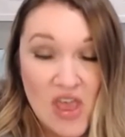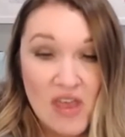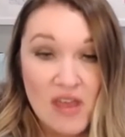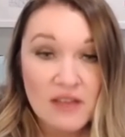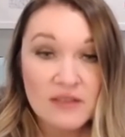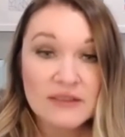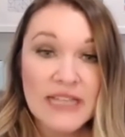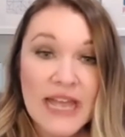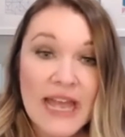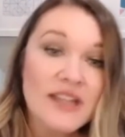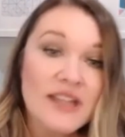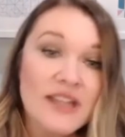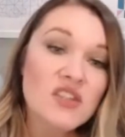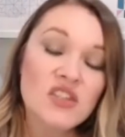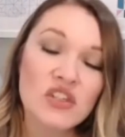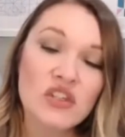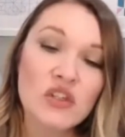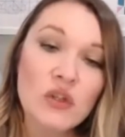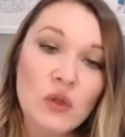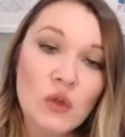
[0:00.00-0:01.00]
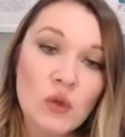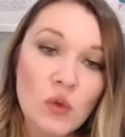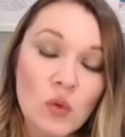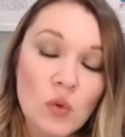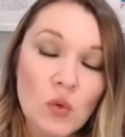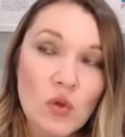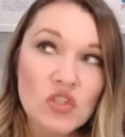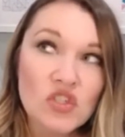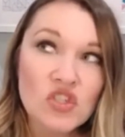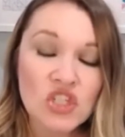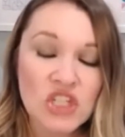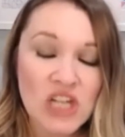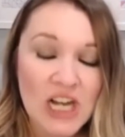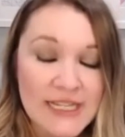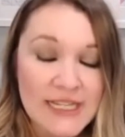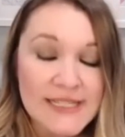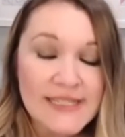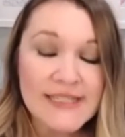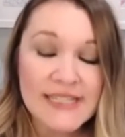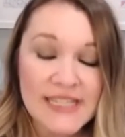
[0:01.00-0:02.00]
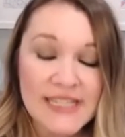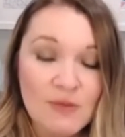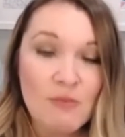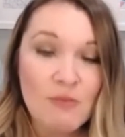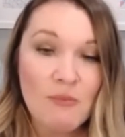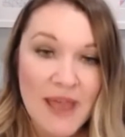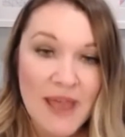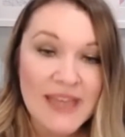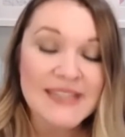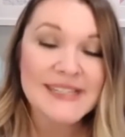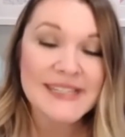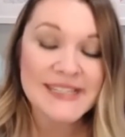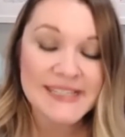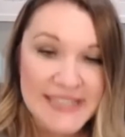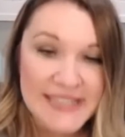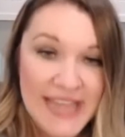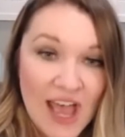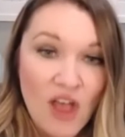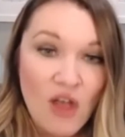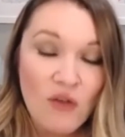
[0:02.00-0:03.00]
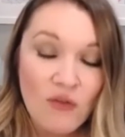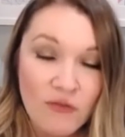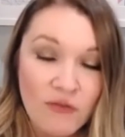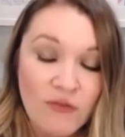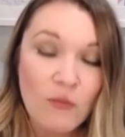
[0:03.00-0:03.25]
led to trusting myself